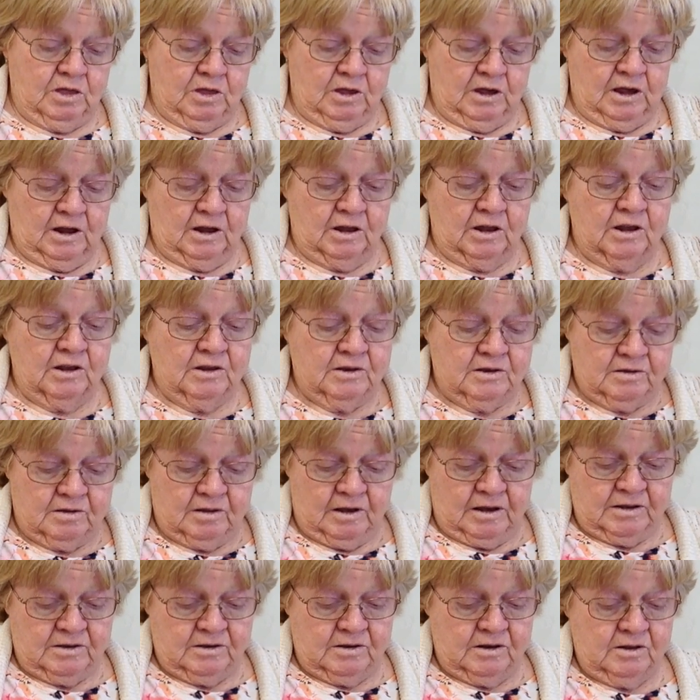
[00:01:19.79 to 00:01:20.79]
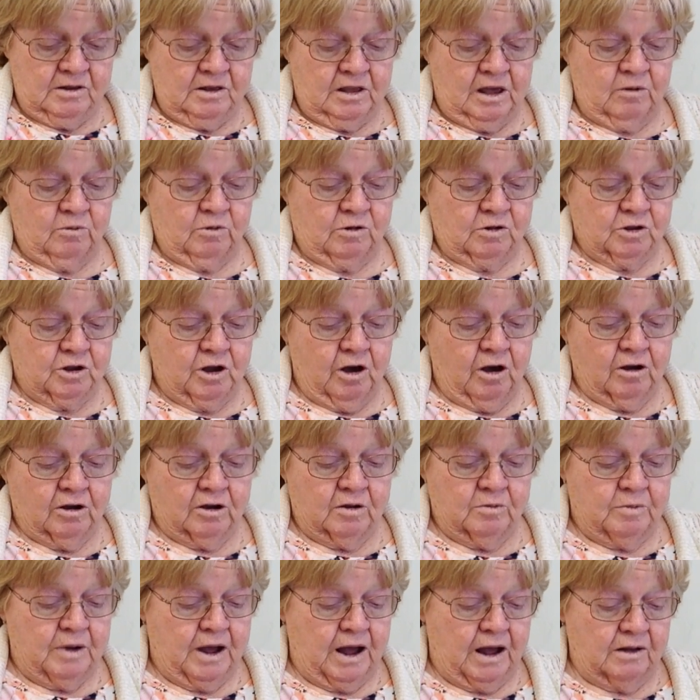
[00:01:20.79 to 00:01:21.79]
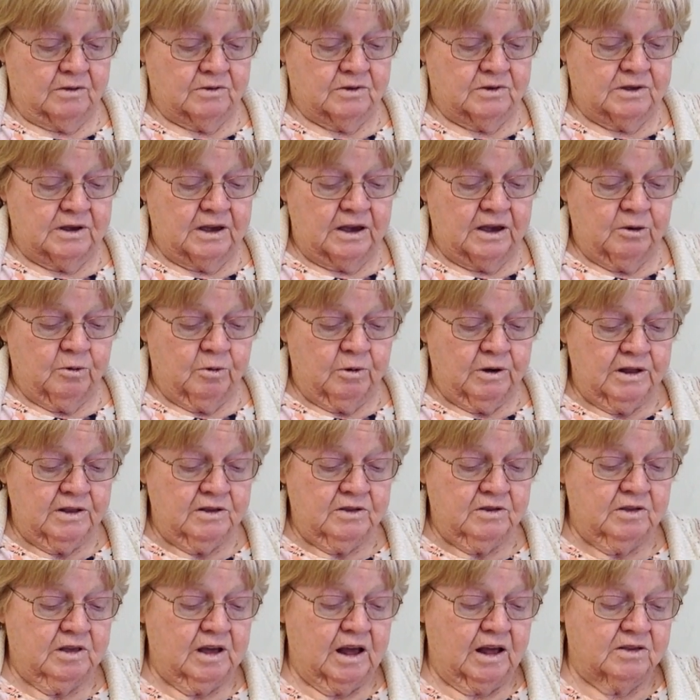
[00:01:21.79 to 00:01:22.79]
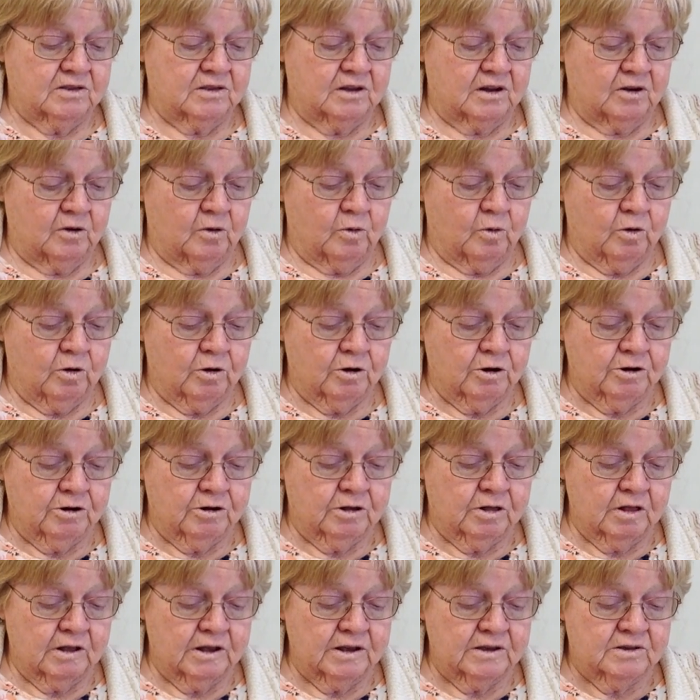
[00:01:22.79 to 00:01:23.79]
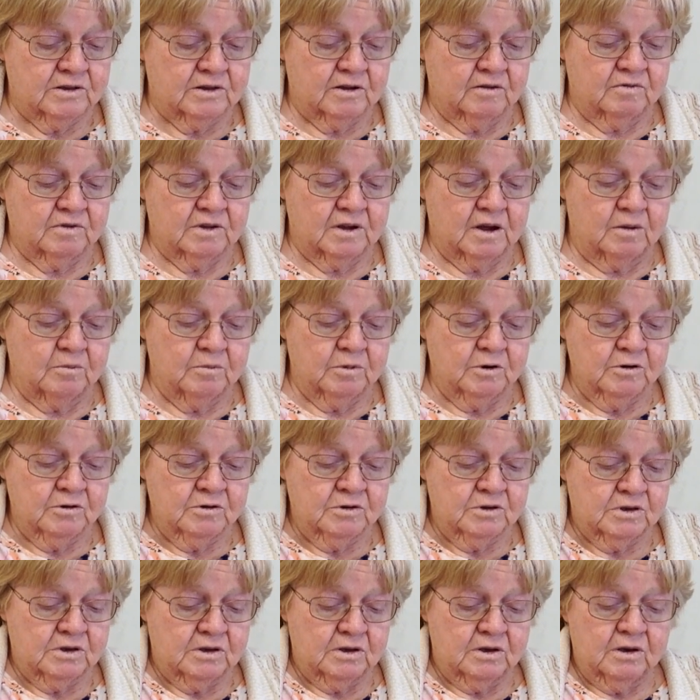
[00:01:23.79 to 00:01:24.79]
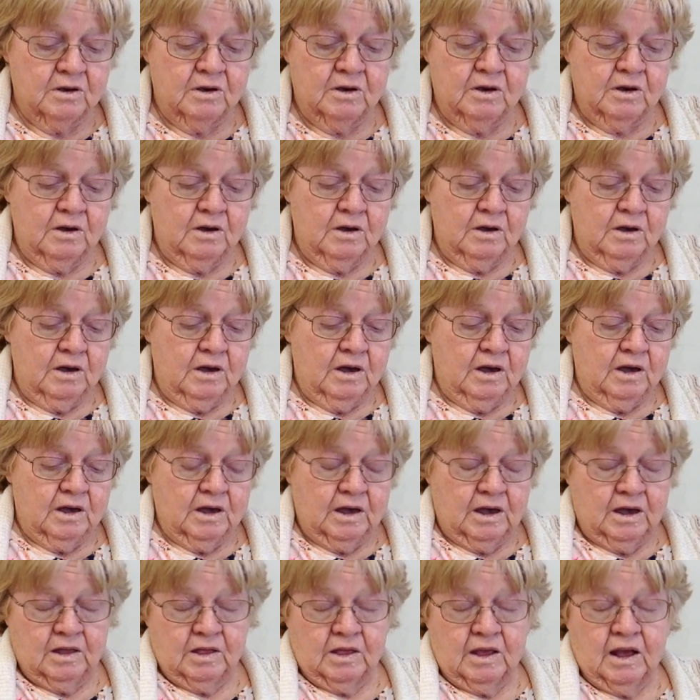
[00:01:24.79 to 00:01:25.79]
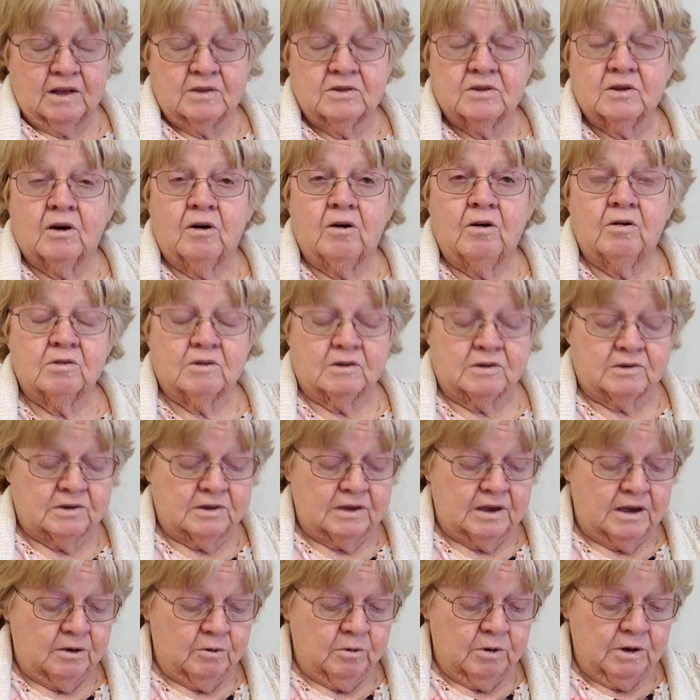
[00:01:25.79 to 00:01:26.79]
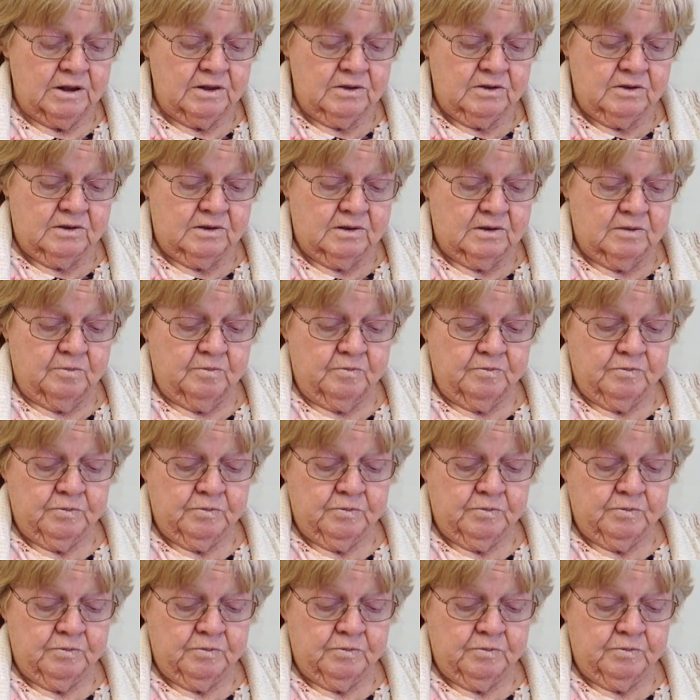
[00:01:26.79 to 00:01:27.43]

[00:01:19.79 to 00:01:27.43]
In this lesson, they will talk about sequence. That's an ordered list of numbers, and that's called a sequence.